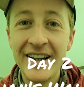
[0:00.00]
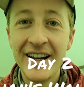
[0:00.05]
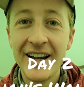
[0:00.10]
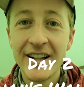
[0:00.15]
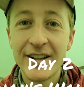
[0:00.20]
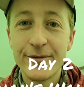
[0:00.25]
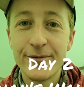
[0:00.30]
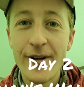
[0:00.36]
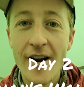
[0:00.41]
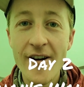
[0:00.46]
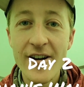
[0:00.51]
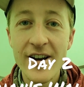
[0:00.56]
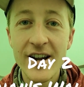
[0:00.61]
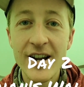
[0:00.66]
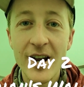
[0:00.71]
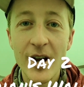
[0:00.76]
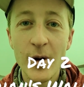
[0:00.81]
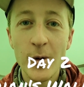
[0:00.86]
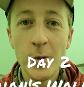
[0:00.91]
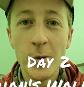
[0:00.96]
It's very
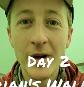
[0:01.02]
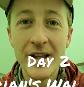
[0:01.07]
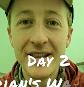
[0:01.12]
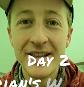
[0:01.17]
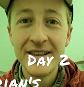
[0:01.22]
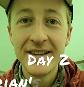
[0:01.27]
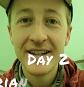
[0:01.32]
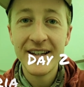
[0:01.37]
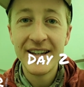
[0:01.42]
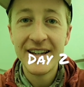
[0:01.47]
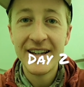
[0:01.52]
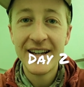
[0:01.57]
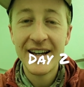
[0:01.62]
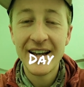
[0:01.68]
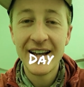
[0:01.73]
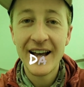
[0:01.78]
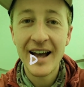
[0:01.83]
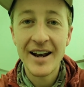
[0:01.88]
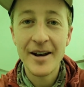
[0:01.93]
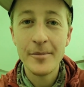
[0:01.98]
windy
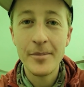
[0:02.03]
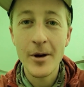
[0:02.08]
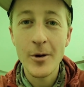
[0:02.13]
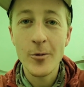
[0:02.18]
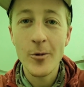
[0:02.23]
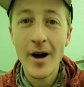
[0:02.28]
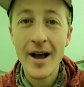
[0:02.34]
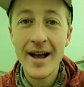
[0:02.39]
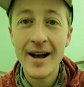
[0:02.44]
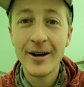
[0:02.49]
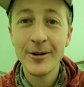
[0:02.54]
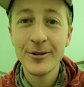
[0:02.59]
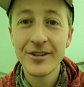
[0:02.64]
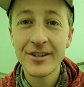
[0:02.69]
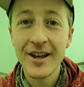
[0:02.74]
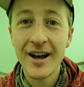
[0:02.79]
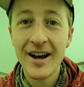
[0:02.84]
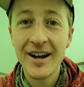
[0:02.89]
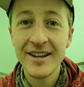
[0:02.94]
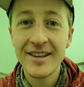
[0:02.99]
and a bit wet
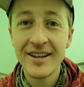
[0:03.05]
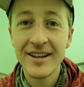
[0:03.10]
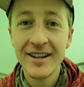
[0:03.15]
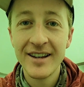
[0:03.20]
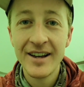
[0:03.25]
outside.